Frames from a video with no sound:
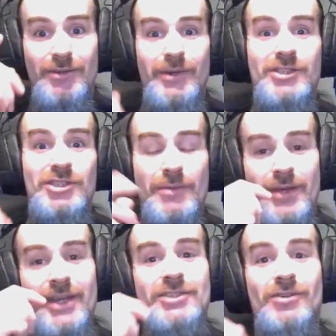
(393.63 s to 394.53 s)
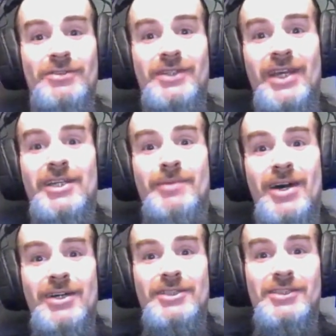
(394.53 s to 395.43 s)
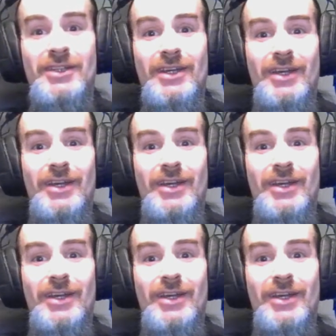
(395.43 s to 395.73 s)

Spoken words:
when she appears on Kingdom Hearts,